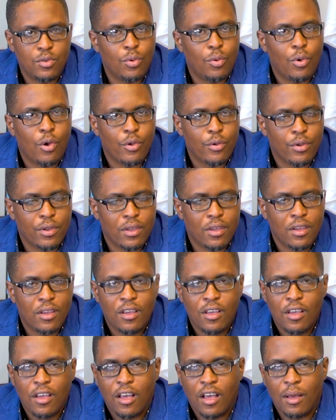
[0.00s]
no worry
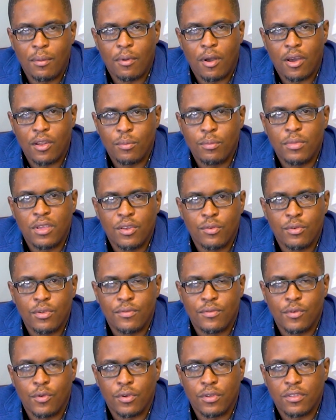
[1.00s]
about being
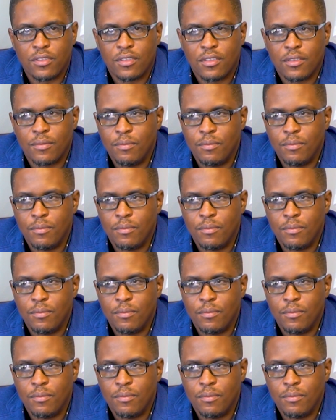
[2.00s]
revoked,